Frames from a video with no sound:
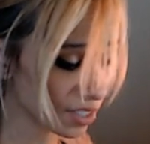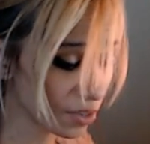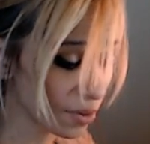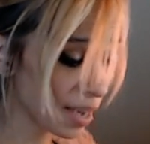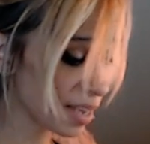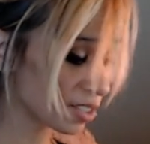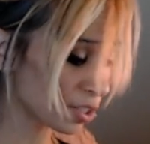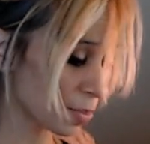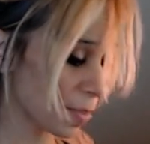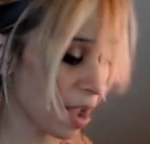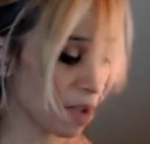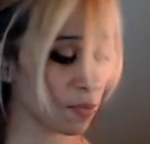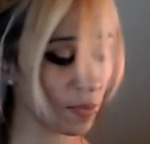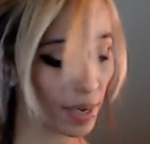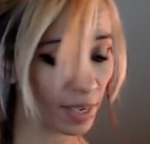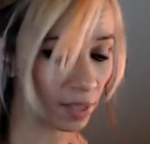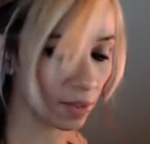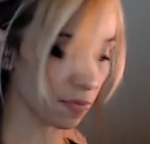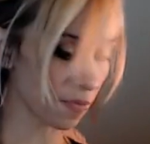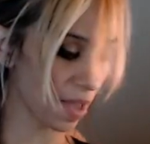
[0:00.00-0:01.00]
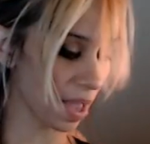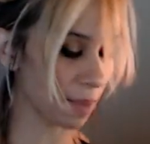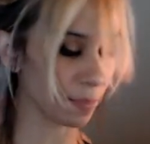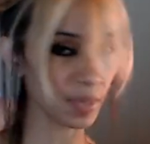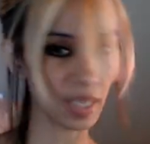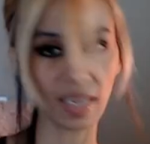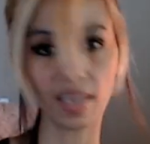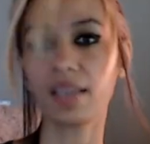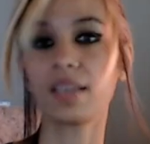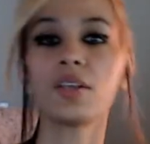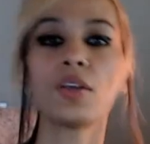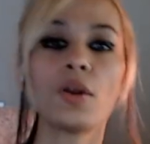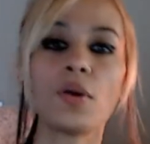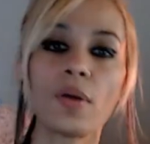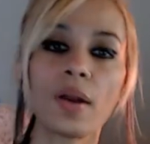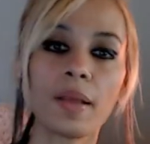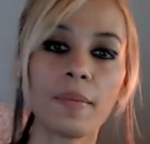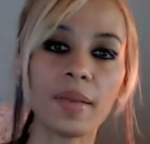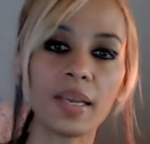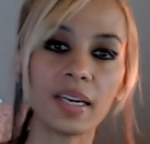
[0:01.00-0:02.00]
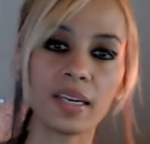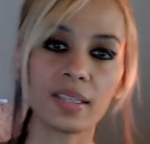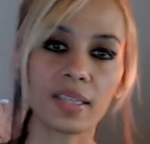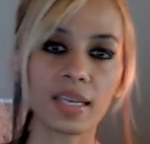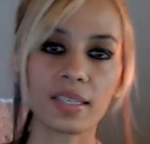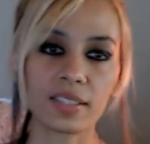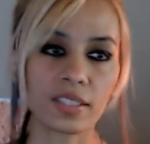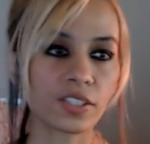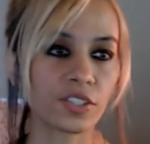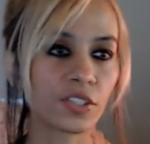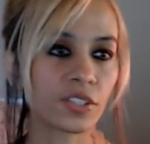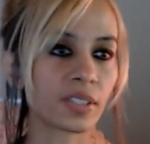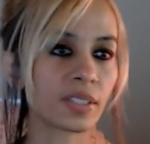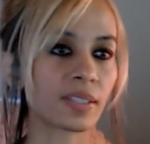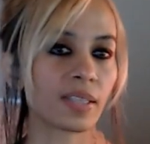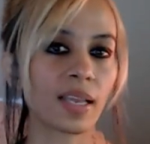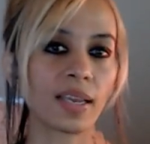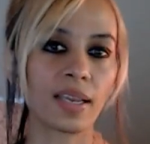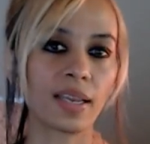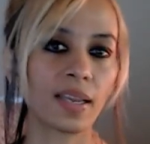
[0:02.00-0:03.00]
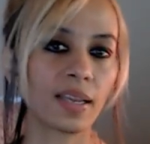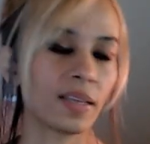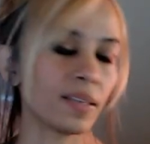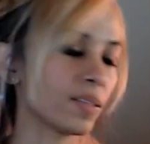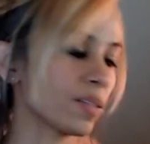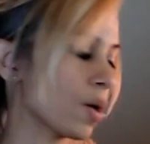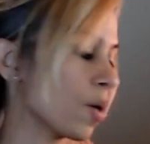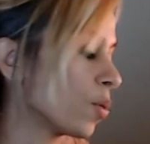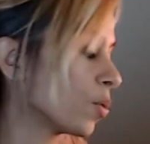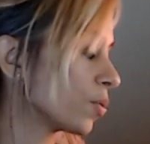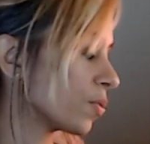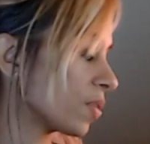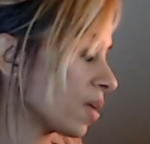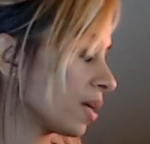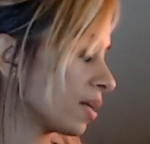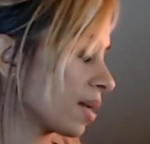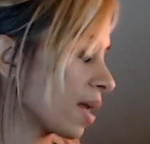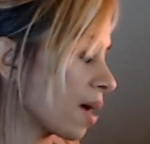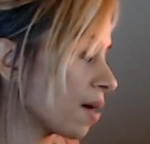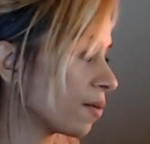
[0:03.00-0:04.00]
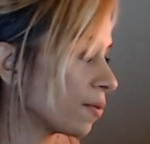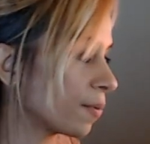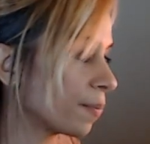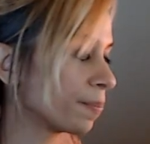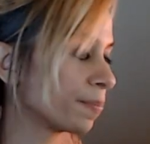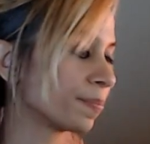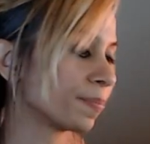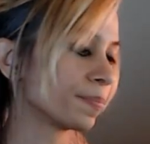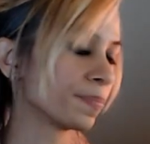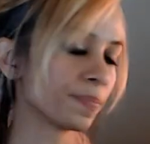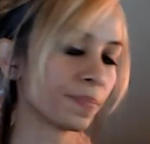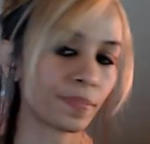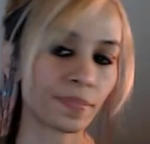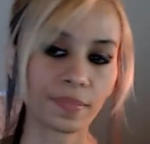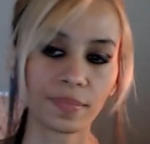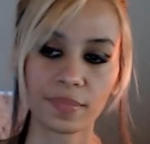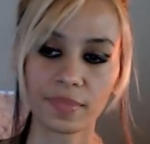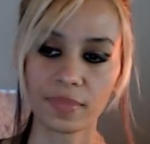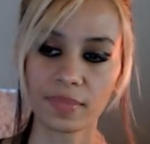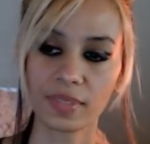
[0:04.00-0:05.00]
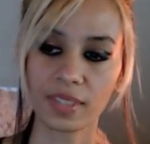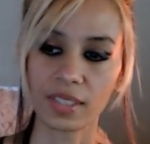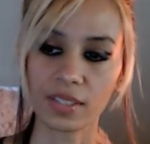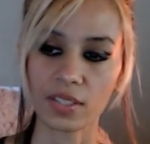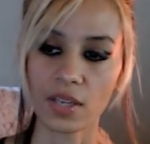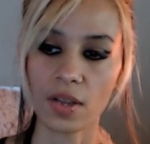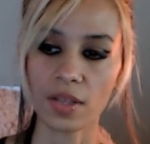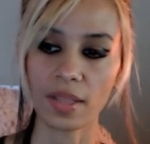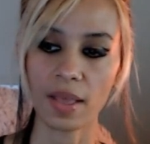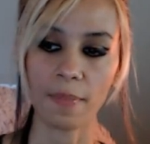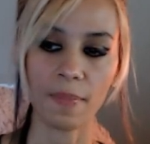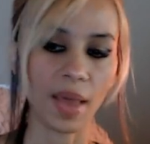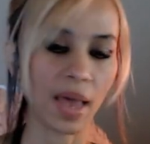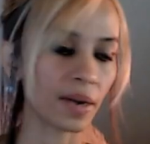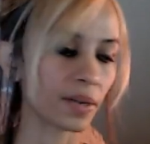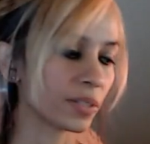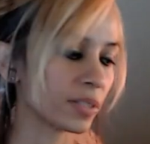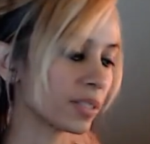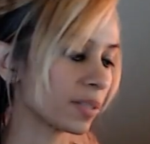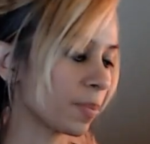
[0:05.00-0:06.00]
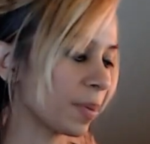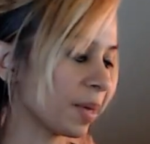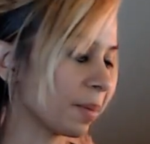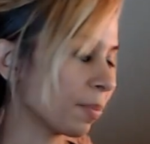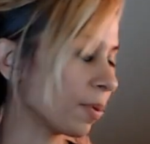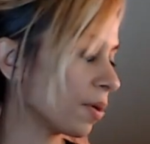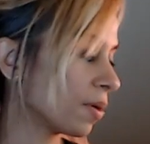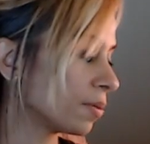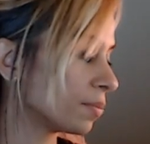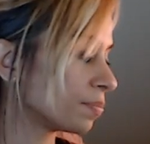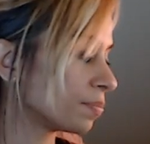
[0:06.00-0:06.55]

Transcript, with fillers: You guys are my real family. You know what I mean? And that's just like the whole thing now. That's all that matters to people.